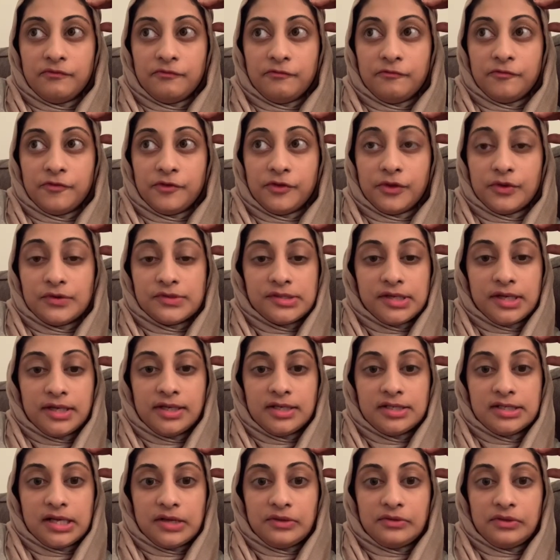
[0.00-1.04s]
For those
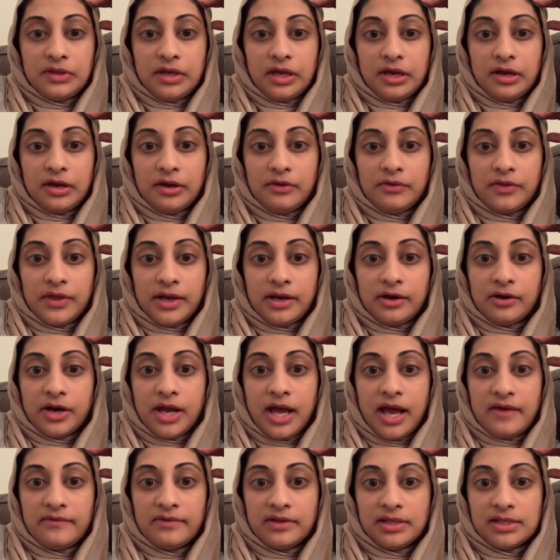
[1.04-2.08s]
ladies out there that are
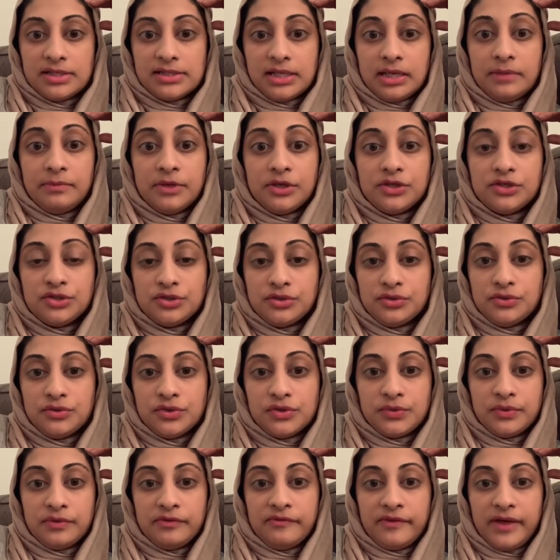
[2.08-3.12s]
having the same issues
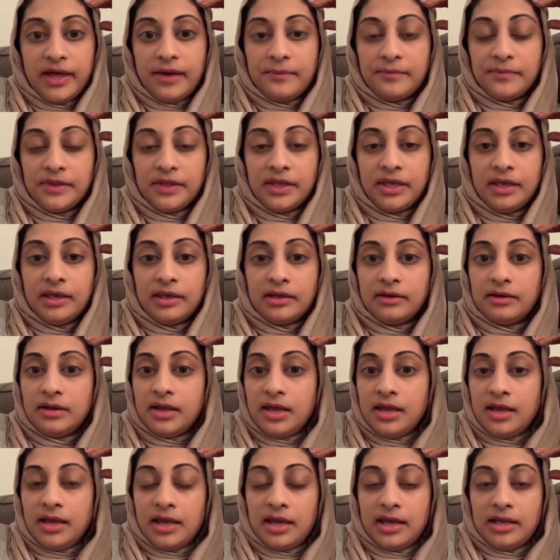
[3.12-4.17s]
with family,
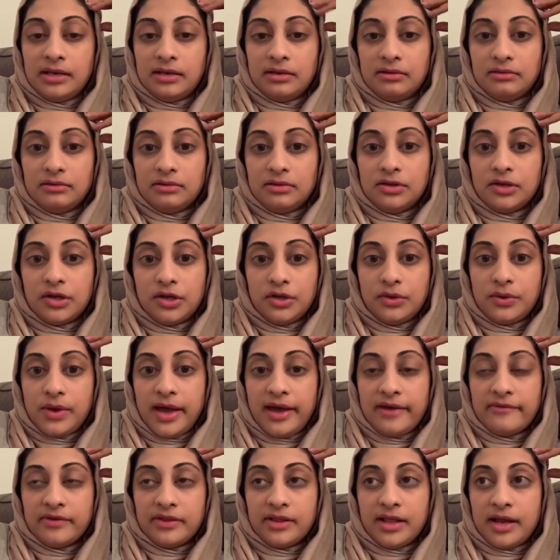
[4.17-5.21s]
and you know, you
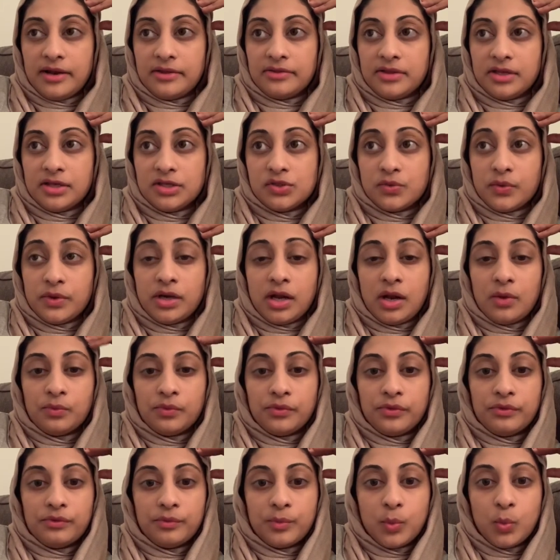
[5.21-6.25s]
have a lot of things going on
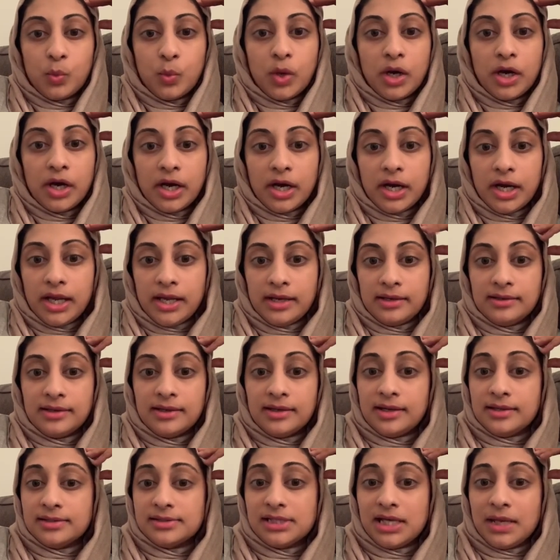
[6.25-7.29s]
with work, and then
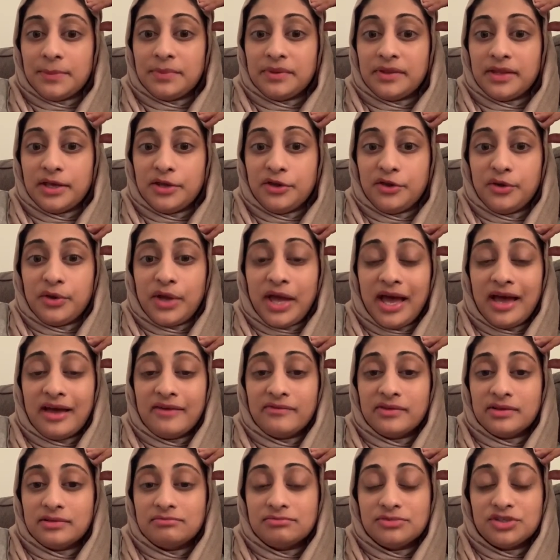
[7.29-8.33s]
on top of that you have
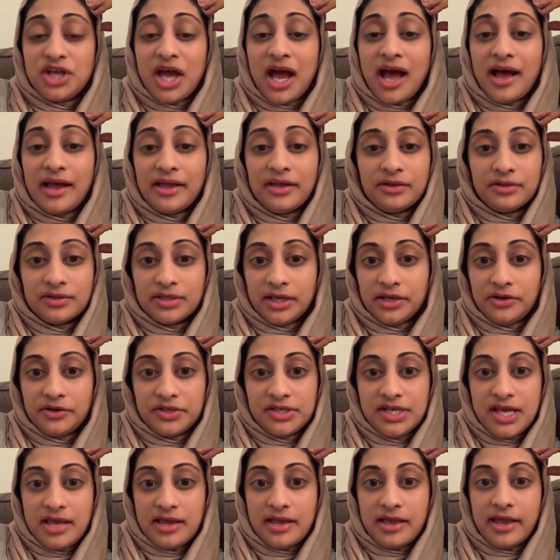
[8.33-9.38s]
a child that you're
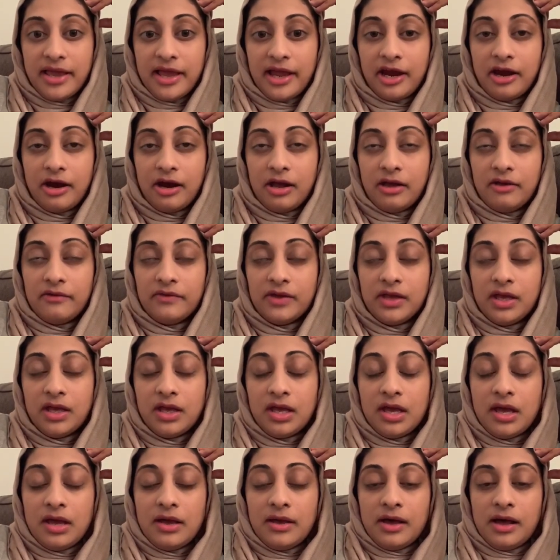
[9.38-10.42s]
taking care of,
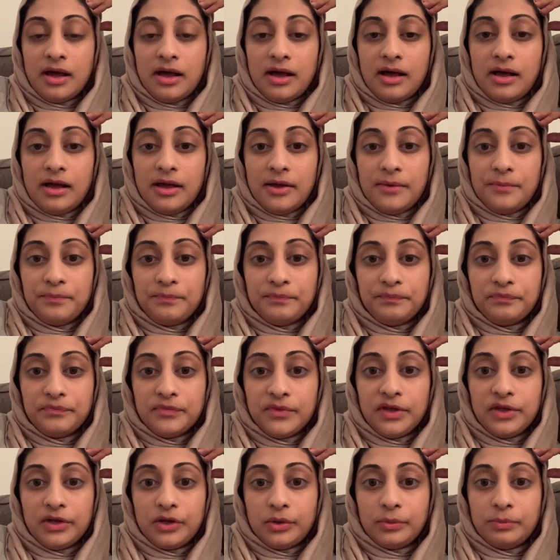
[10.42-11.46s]

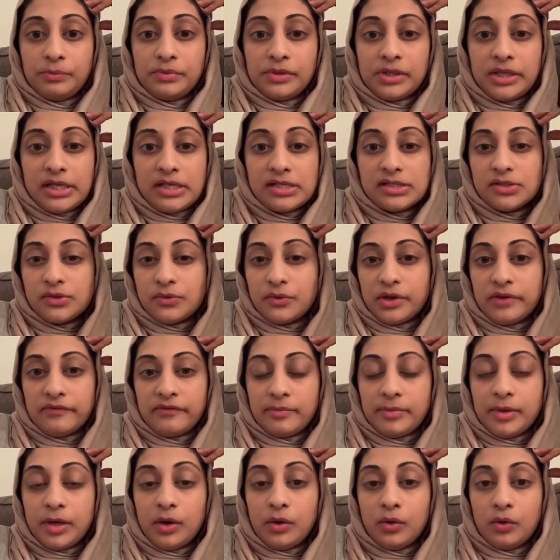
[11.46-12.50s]
you know, please don't give
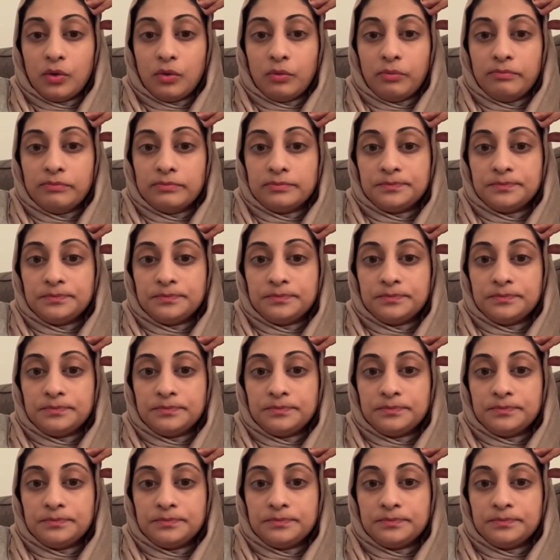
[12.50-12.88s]
up hope.